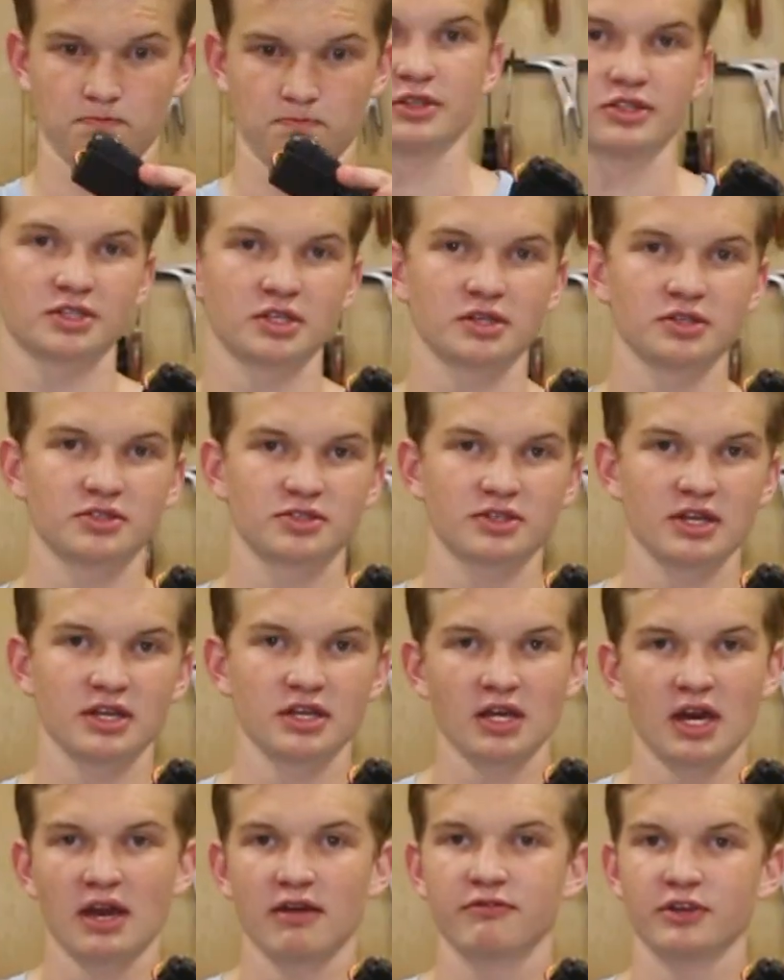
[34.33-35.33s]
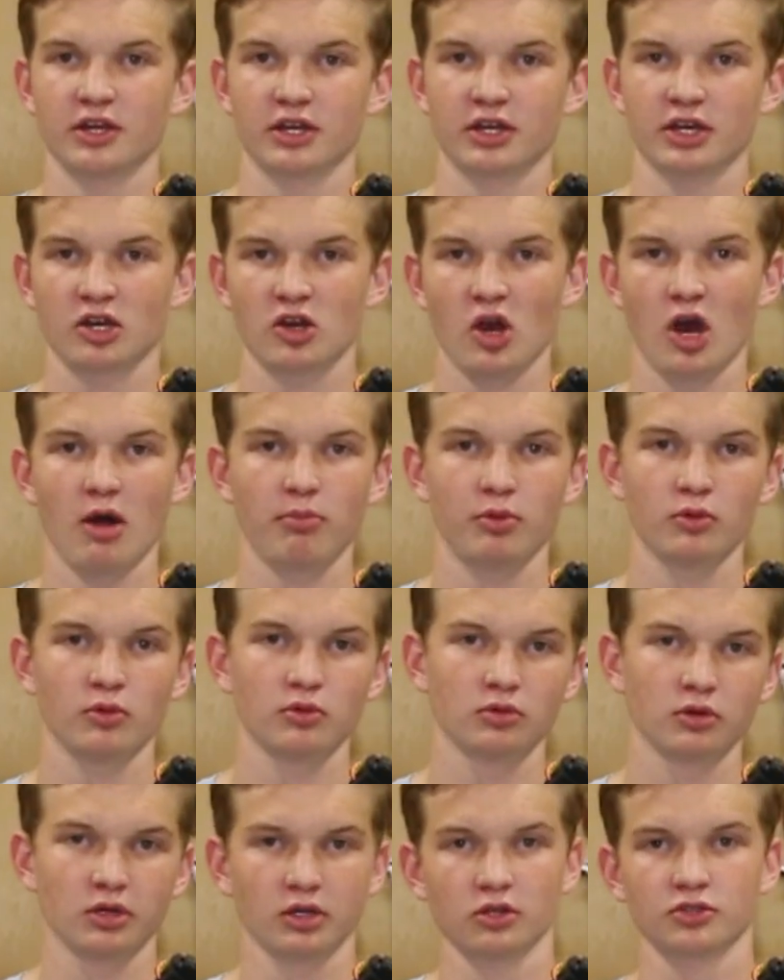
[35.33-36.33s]
Since then, I've done a
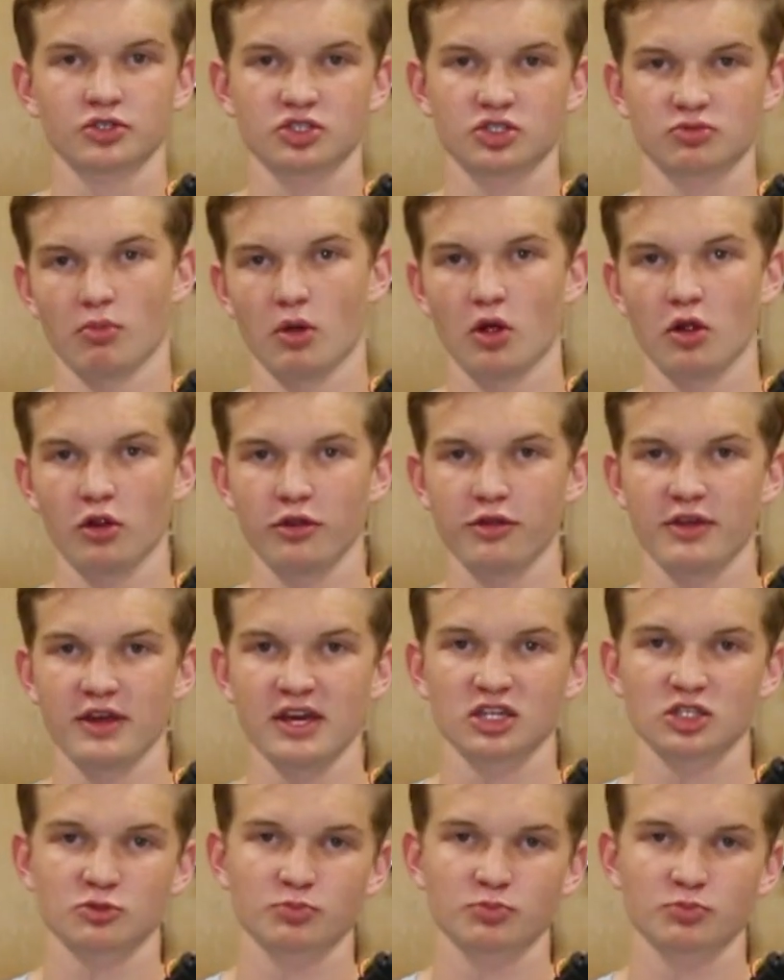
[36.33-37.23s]
couple little small things